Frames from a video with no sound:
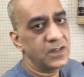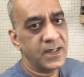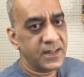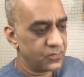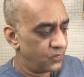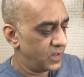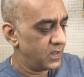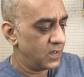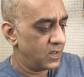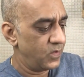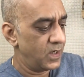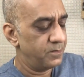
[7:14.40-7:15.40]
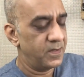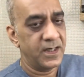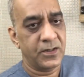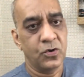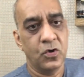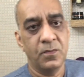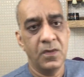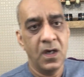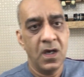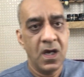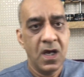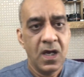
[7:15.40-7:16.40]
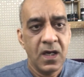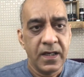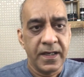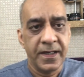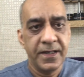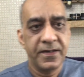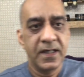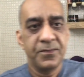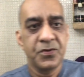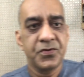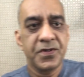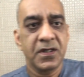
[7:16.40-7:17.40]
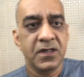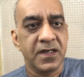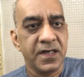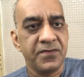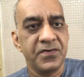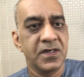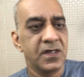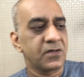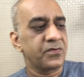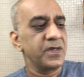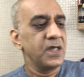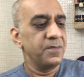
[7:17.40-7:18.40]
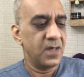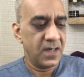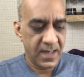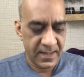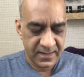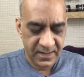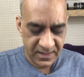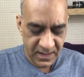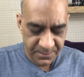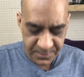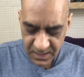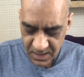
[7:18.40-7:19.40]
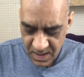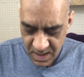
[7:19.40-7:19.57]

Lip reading: that's available at home. Here I'm using Nivea cream as an example.